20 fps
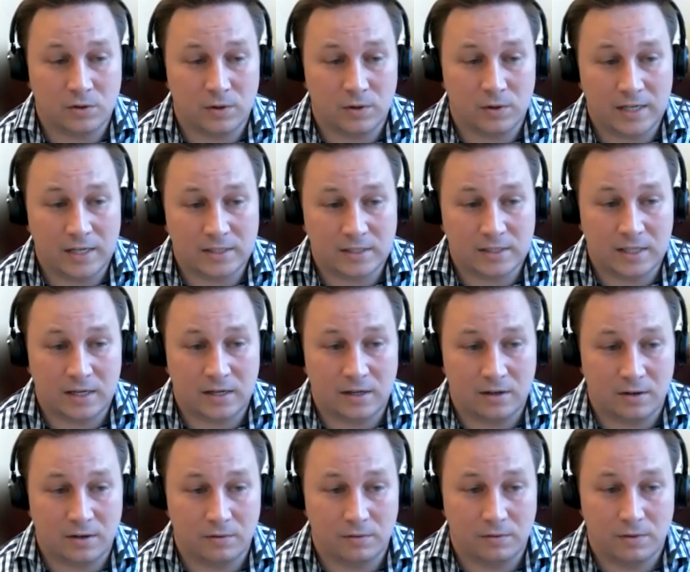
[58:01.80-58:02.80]
grants that
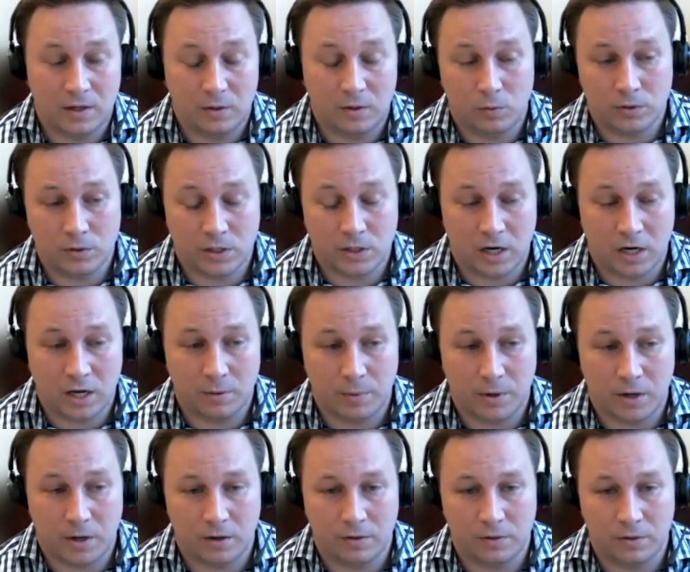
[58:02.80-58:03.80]
are that we'll talk
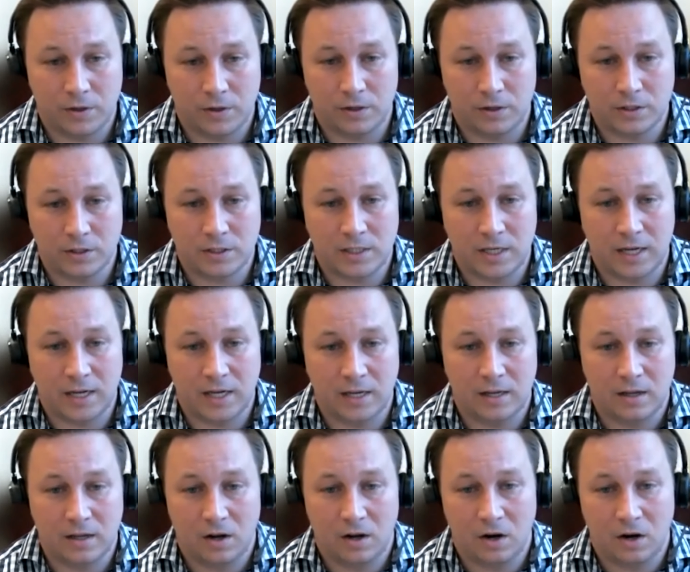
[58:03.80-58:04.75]
about on Thursday